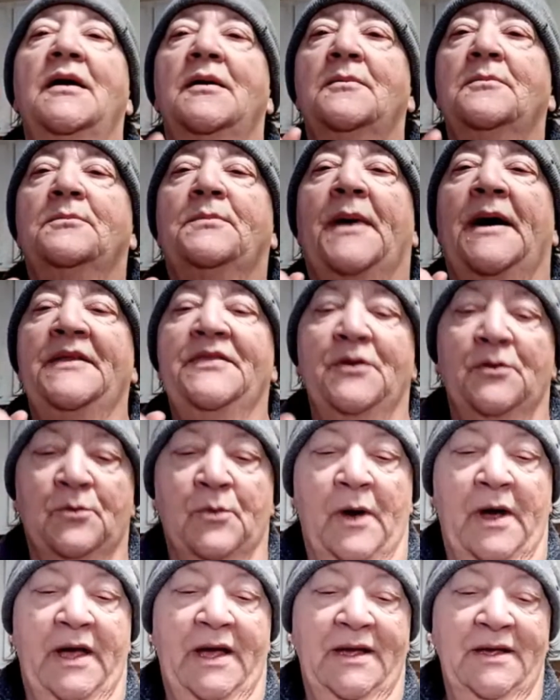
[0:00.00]
By the
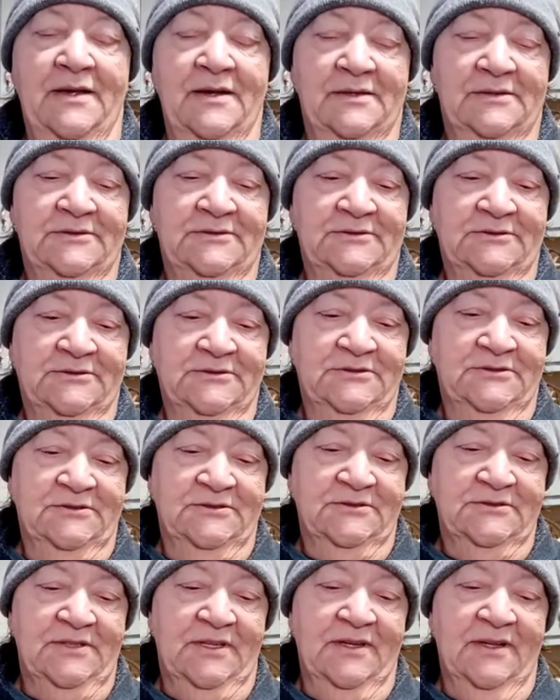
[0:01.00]
way,
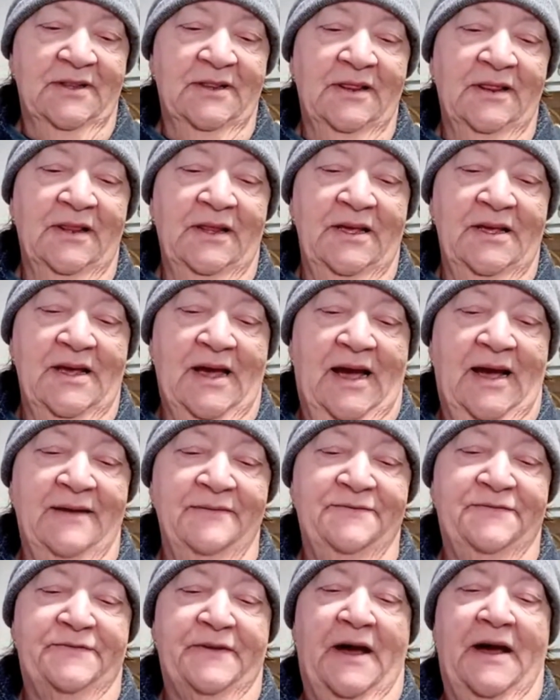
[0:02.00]
Lee,
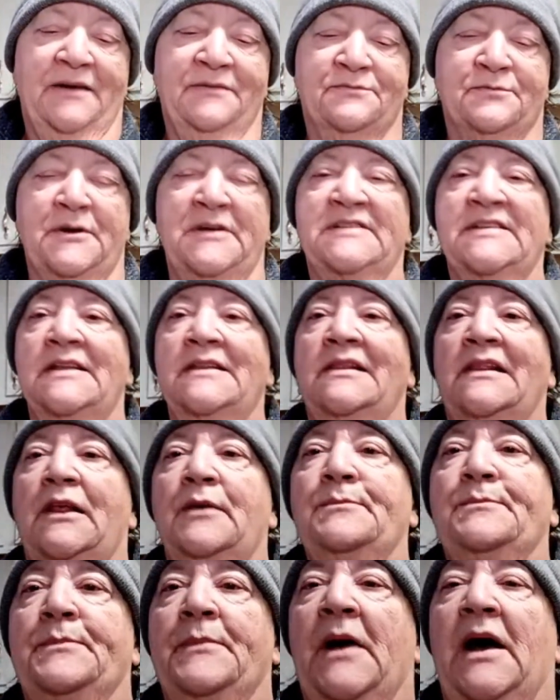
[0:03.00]
I've I've
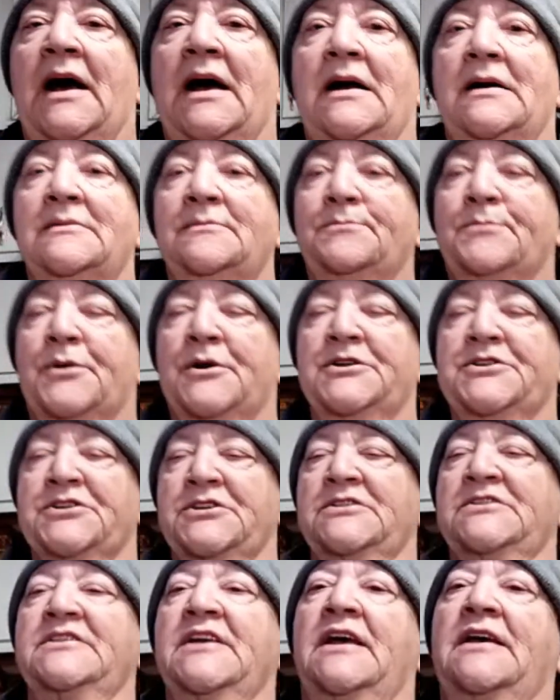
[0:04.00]
recently um,
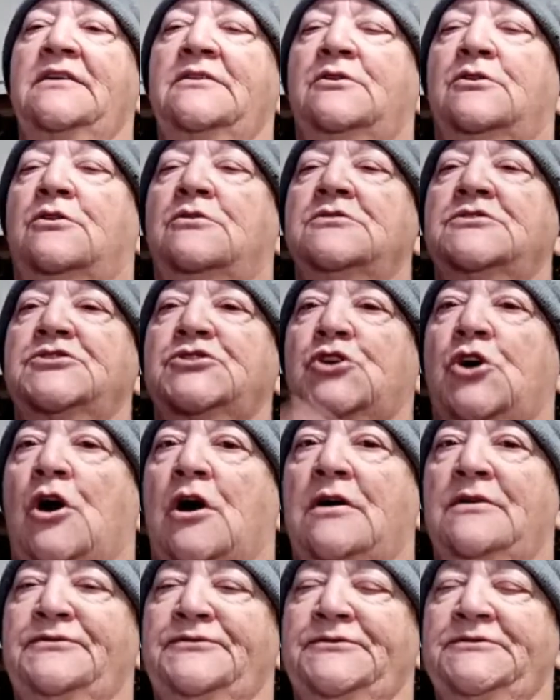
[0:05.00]
purchased a
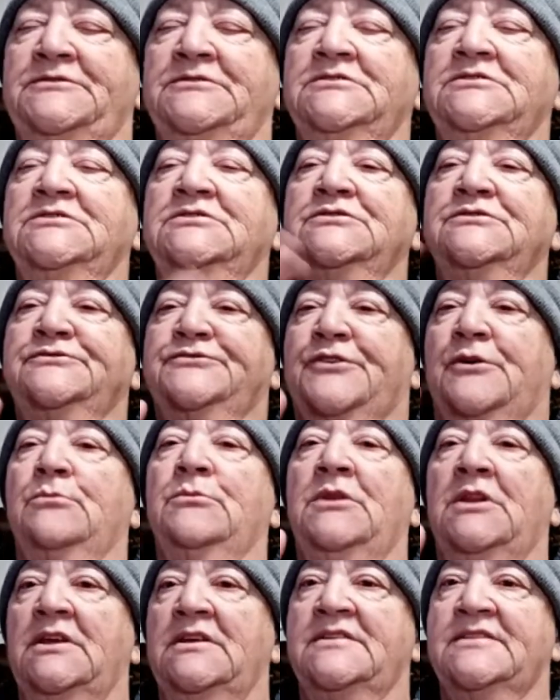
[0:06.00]
scarf from
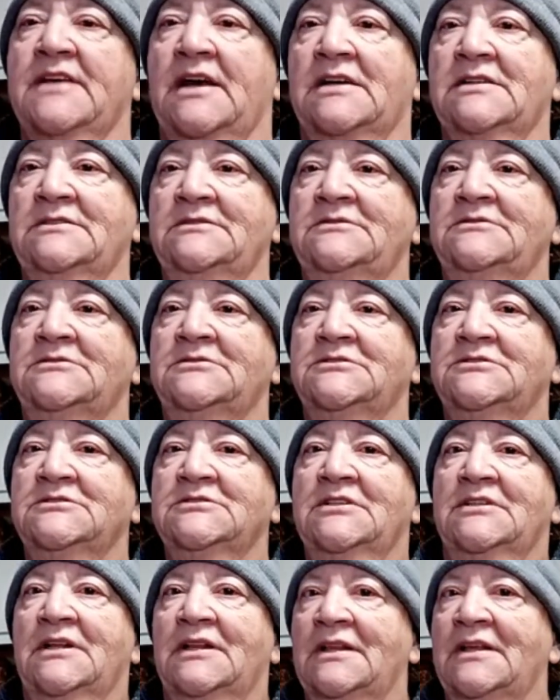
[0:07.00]
Lisa.
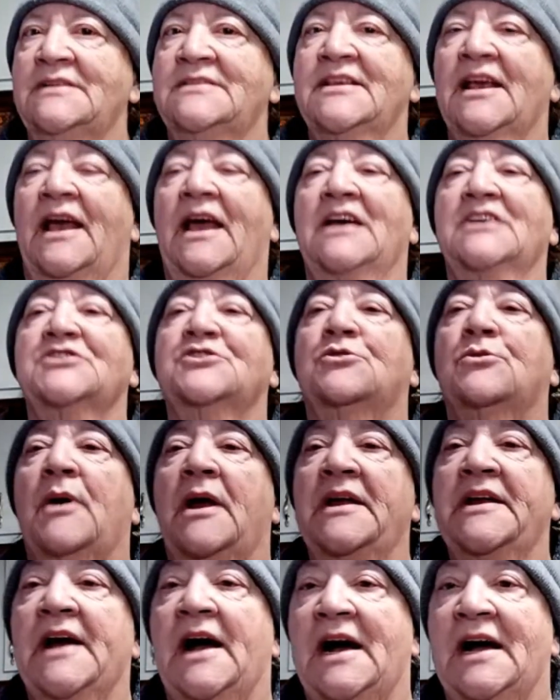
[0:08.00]
Lisa has
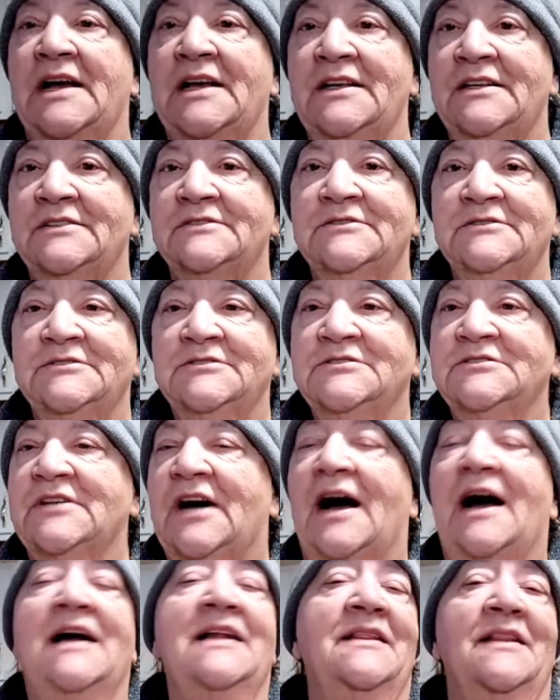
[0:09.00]
great eye.
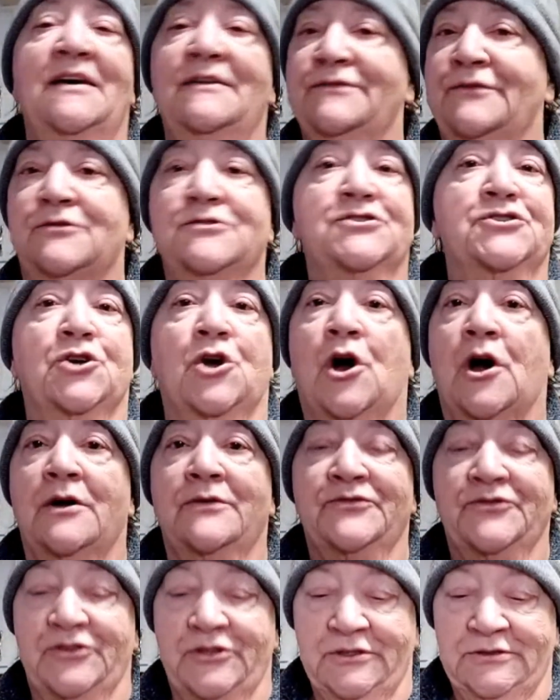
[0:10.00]
I love her
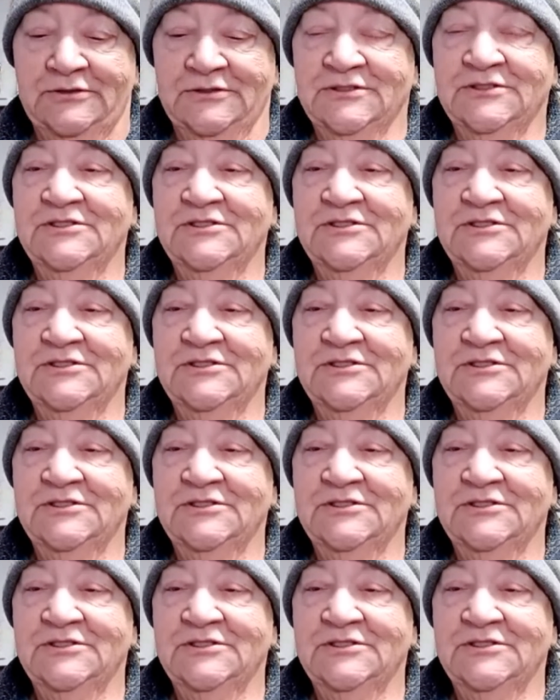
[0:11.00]
scarves.